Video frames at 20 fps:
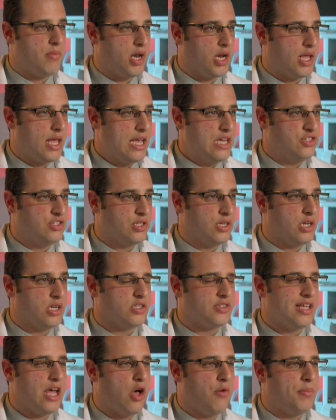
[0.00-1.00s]
of medication and
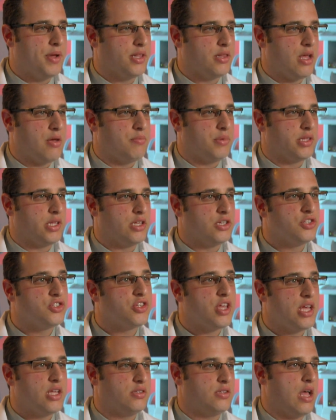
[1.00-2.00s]
it's helping them, but they
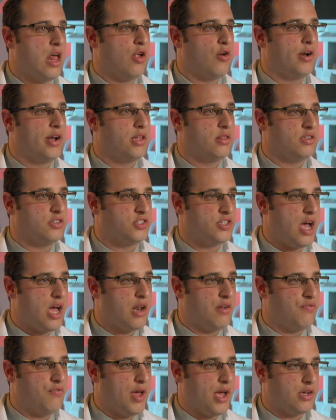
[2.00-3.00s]
just can't tolerate the
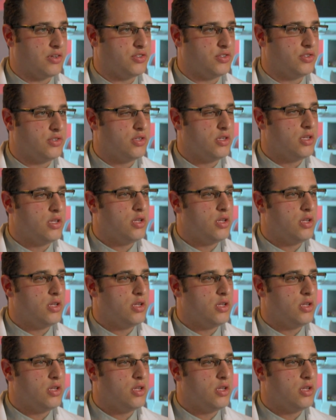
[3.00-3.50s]
side effects,